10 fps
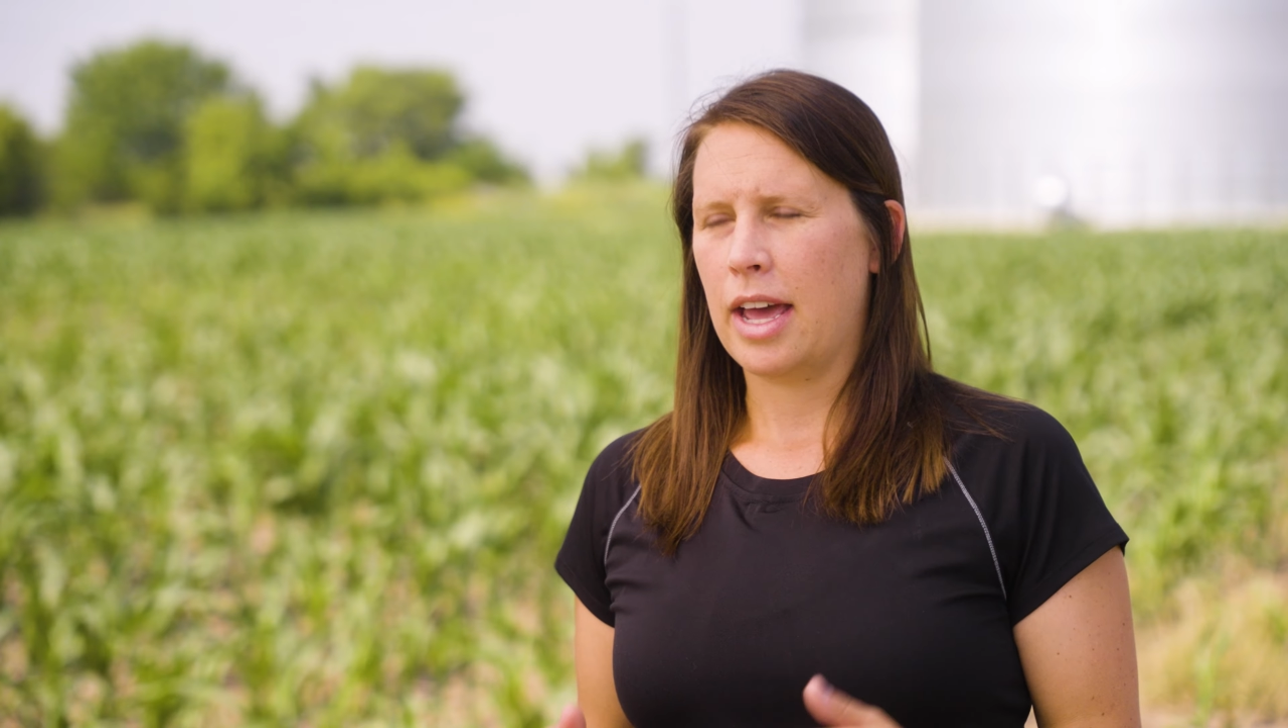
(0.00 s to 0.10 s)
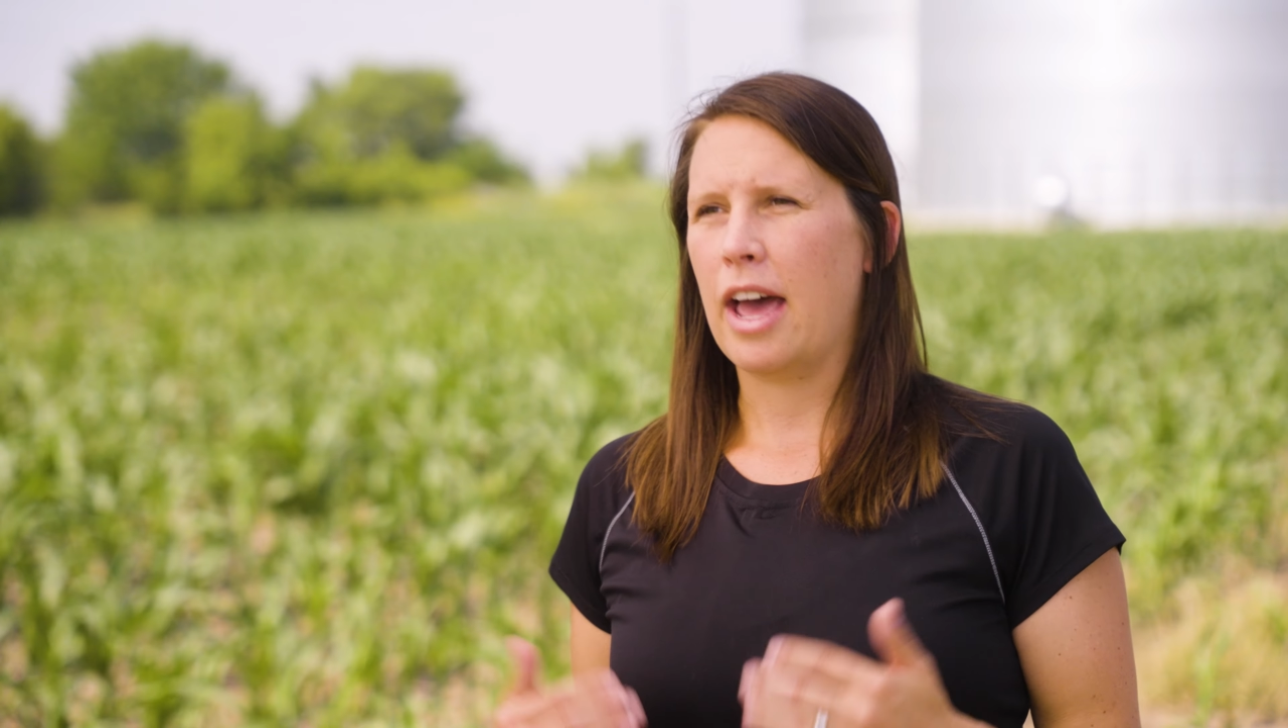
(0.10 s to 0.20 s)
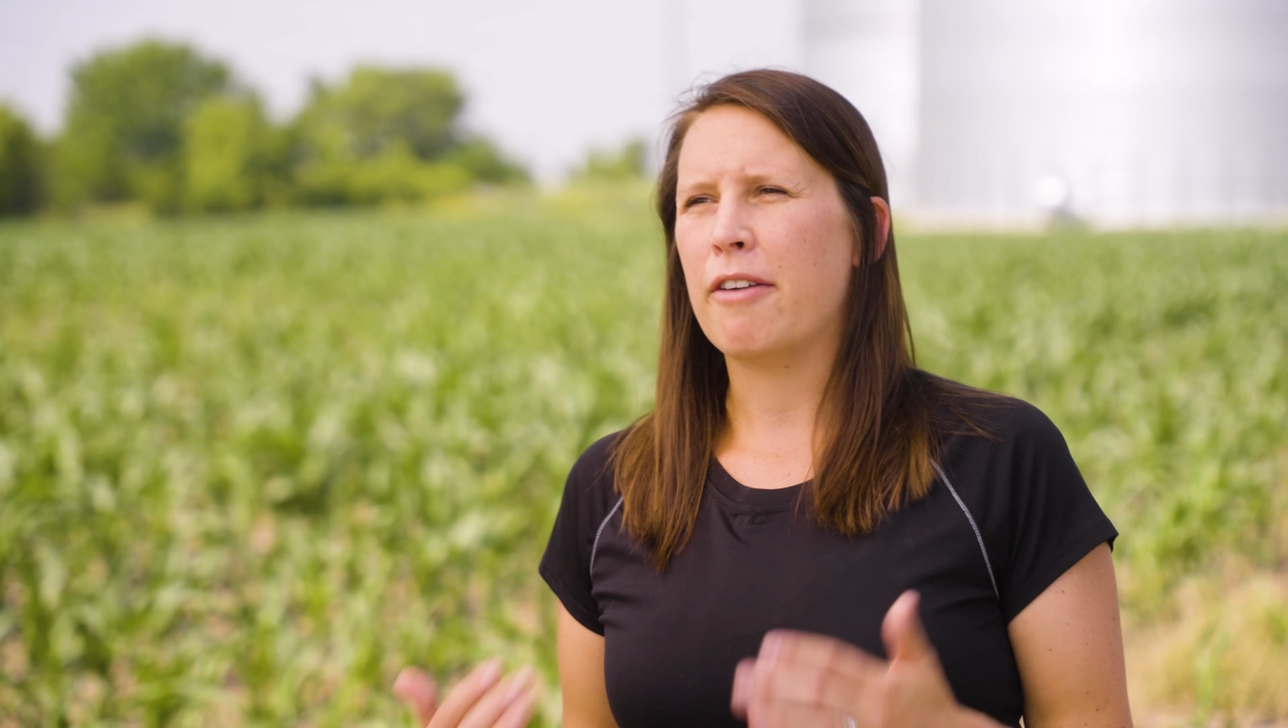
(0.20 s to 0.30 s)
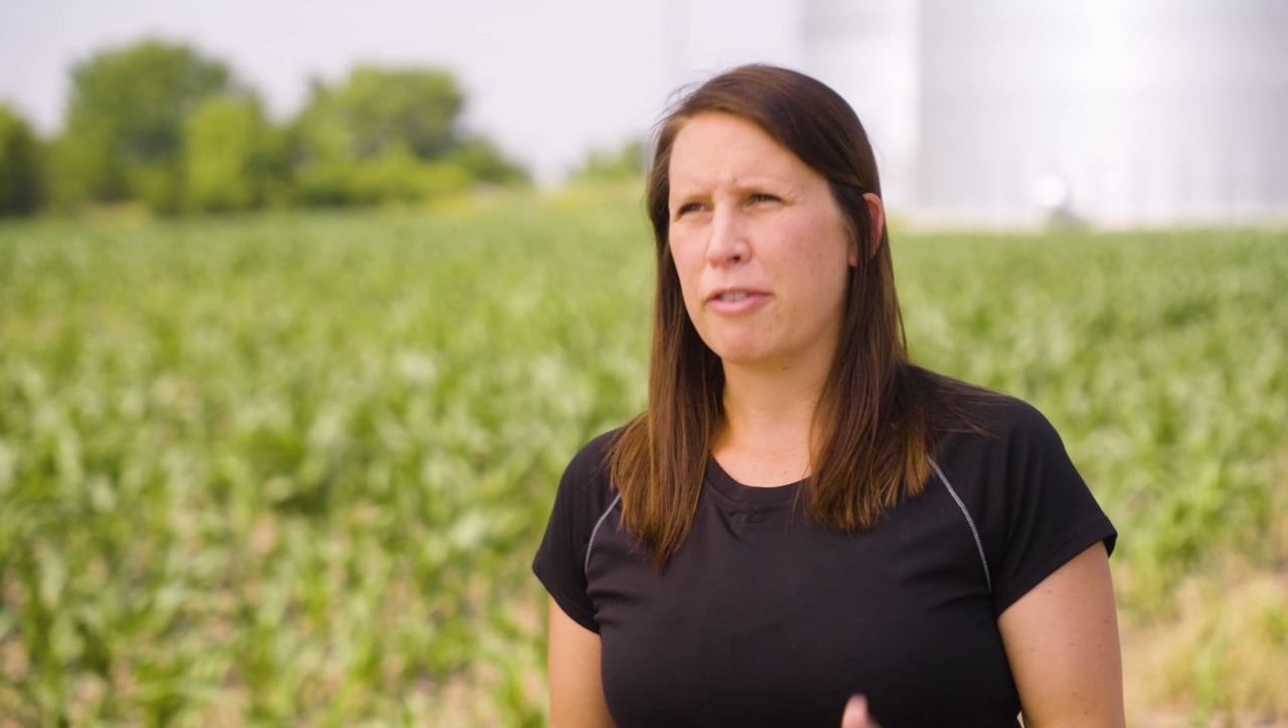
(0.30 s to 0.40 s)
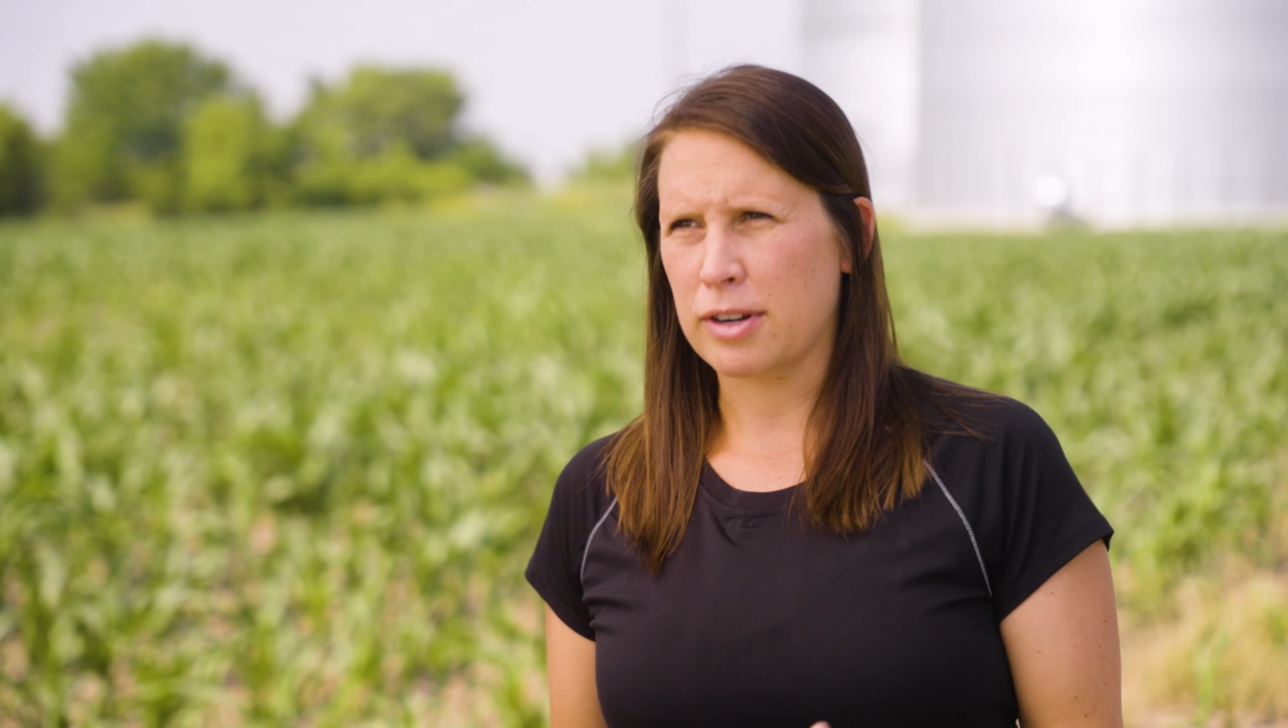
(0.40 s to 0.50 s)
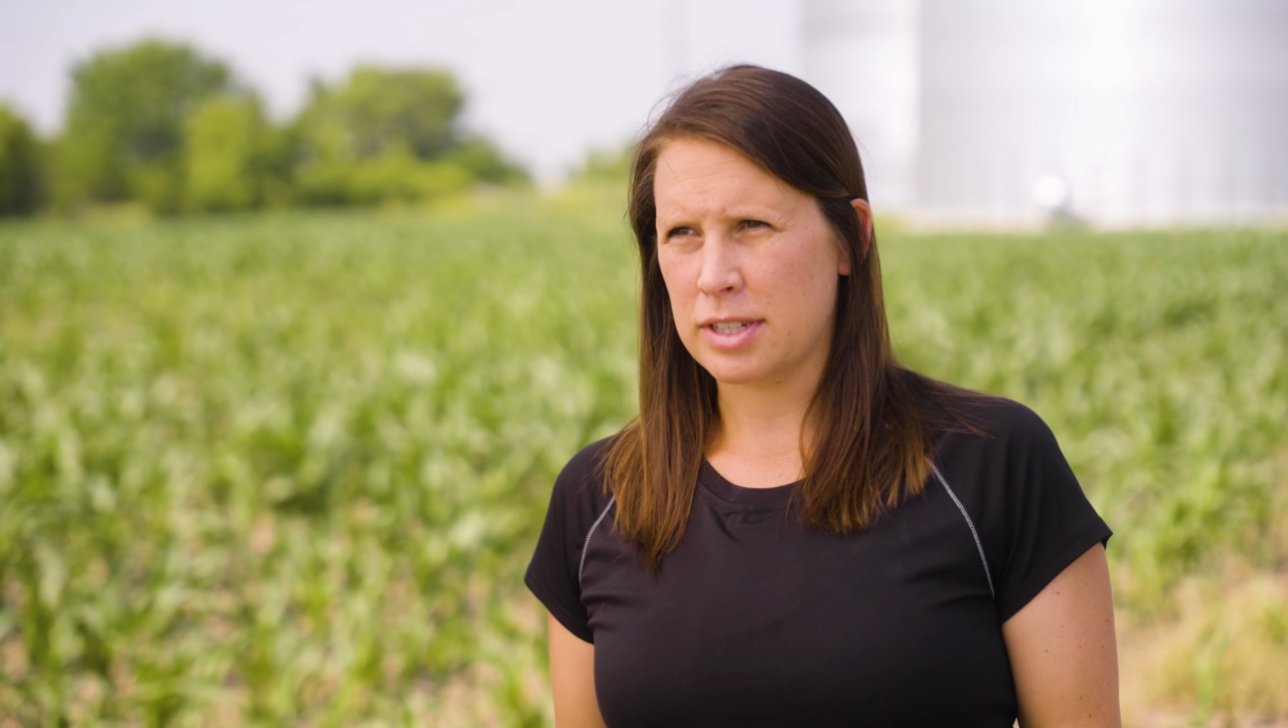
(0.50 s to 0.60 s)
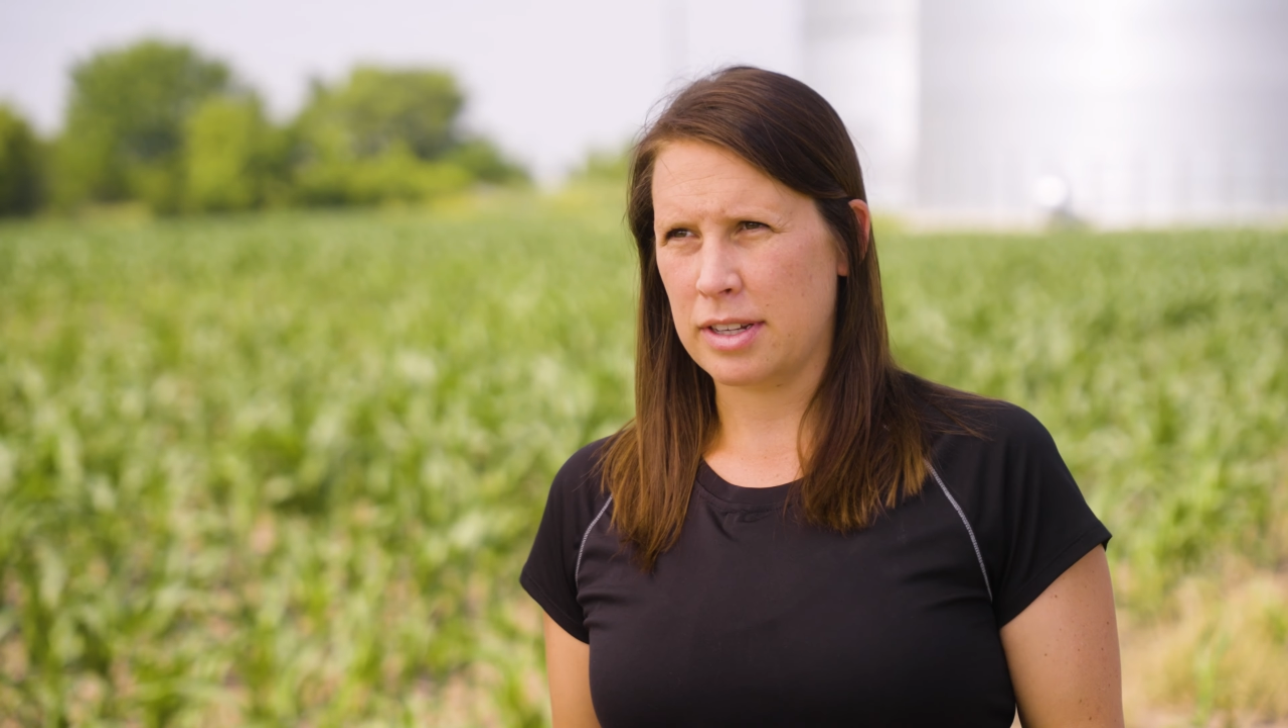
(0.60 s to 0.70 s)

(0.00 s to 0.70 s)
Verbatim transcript: effort